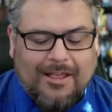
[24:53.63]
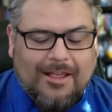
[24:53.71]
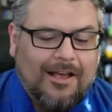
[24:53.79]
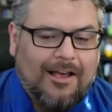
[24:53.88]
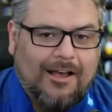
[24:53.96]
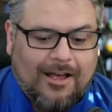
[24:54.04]

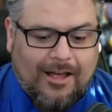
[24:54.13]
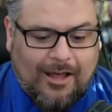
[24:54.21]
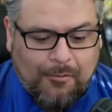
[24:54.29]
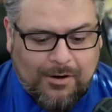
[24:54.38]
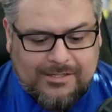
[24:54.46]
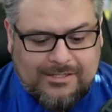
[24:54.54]
I
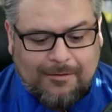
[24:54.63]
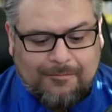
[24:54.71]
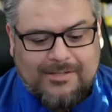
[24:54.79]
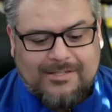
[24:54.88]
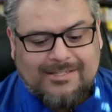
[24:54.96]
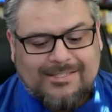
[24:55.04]
want to see if
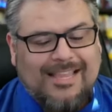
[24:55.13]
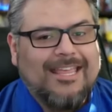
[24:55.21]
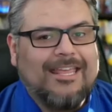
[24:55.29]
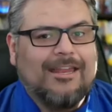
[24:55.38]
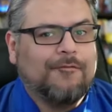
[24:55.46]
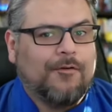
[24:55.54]
this is
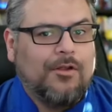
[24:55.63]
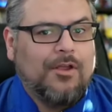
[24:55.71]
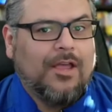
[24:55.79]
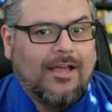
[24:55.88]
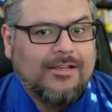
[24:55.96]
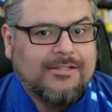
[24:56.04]
sinking in for you
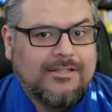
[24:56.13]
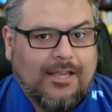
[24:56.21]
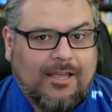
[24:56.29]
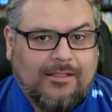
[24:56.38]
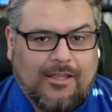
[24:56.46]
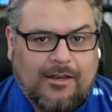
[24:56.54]
guys,
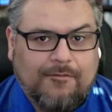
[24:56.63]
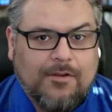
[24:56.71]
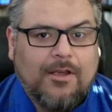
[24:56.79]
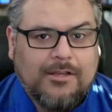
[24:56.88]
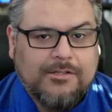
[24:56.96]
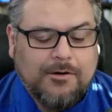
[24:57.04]
and then if you
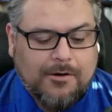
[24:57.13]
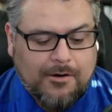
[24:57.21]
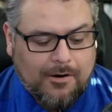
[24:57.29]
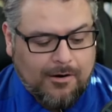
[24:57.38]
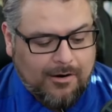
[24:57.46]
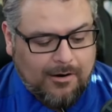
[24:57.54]
guys
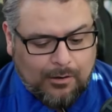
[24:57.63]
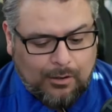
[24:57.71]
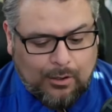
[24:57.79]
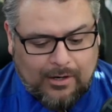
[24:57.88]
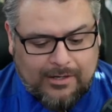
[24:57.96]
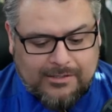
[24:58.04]
are
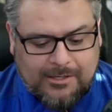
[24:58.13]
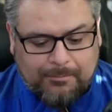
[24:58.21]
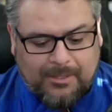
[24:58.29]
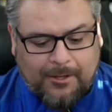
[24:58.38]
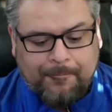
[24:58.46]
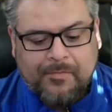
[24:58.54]
learning
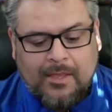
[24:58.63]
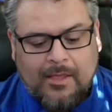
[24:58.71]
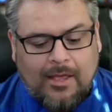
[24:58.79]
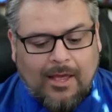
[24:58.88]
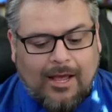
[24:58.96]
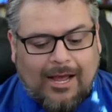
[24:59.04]
something.
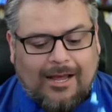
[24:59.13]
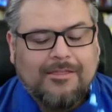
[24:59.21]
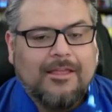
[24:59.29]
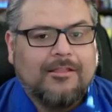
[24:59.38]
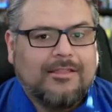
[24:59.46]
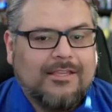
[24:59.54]
I
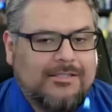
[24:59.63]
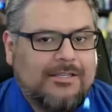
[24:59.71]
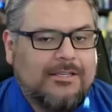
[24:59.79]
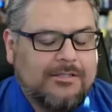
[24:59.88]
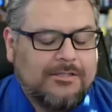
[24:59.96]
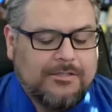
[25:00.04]
think this
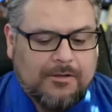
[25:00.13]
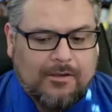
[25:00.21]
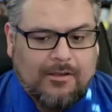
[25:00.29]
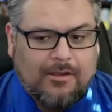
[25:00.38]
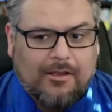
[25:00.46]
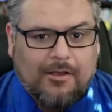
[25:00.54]
is
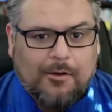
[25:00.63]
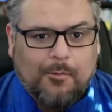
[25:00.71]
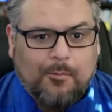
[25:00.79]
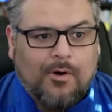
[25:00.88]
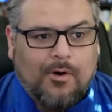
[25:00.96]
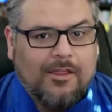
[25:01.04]

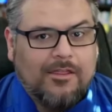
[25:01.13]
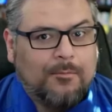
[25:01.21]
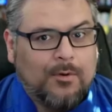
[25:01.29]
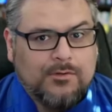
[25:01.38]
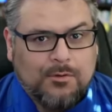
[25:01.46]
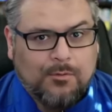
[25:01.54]
probably
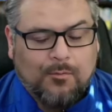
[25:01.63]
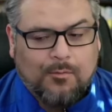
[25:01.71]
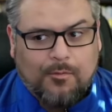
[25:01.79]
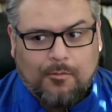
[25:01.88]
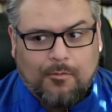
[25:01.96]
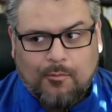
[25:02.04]

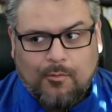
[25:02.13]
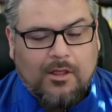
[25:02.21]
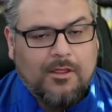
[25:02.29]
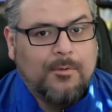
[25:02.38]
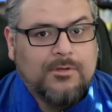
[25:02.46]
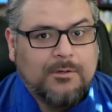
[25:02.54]
one of
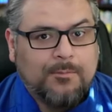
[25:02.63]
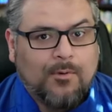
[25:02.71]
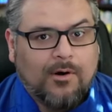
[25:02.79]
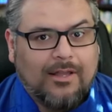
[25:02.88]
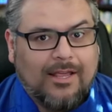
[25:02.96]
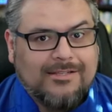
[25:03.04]
the most
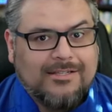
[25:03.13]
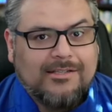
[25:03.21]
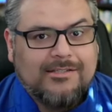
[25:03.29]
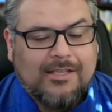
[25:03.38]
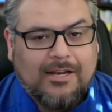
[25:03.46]
important lessons that a